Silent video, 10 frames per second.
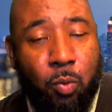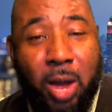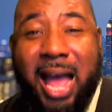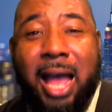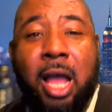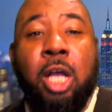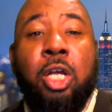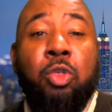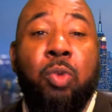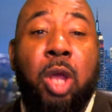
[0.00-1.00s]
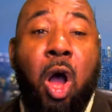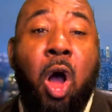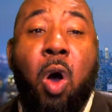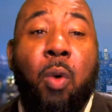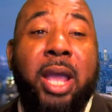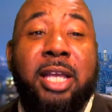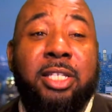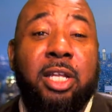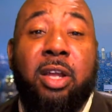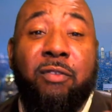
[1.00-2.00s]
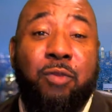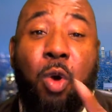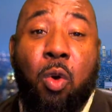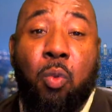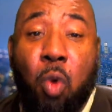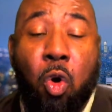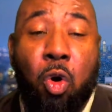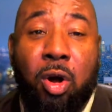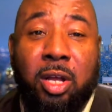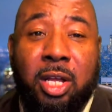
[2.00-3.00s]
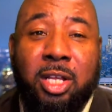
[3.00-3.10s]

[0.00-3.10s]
Why? Because we always looking for a war